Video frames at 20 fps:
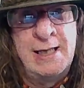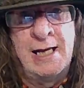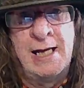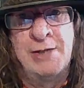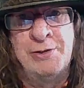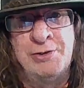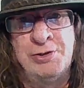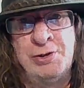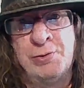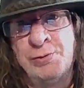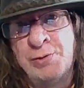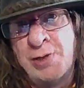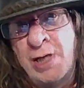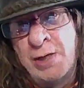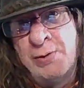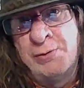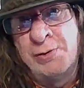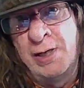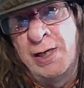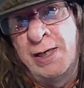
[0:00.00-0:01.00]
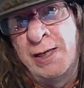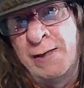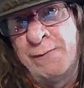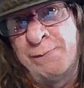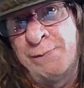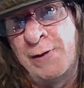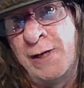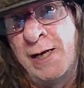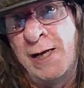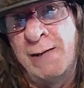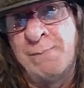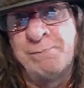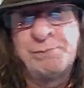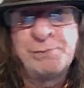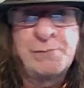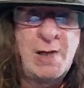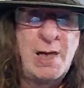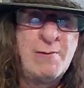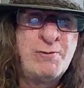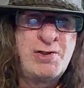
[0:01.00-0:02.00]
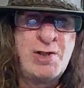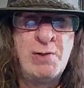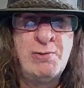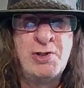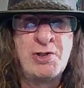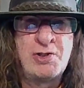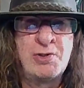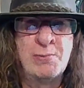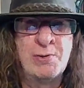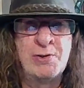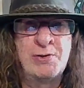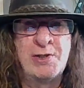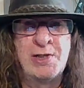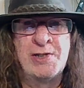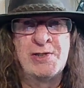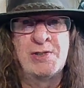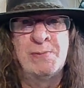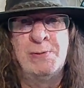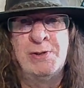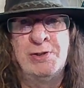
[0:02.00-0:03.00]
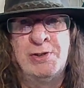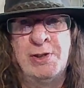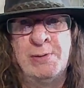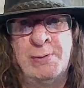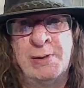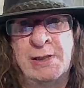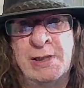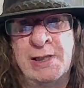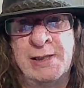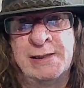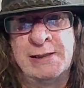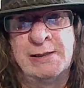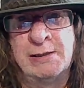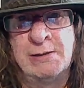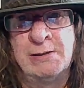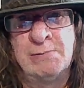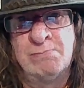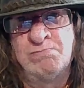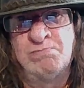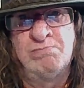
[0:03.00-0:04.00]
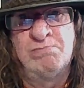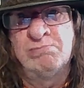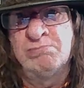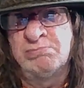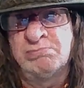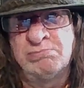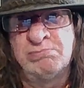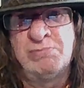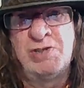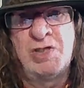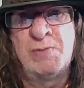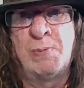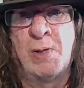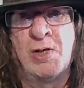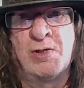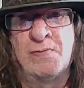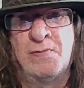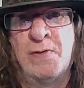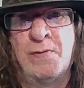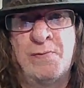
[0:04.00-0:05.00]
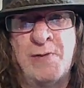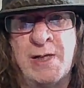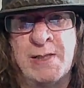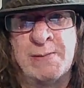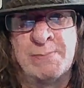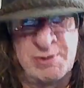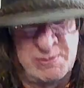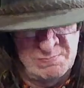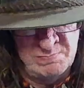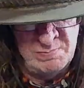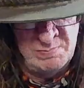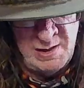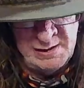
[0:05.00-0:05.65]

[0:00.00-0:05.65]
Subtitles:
And you'll know that I've shown you some of the things I've been doing, like disposable vapes,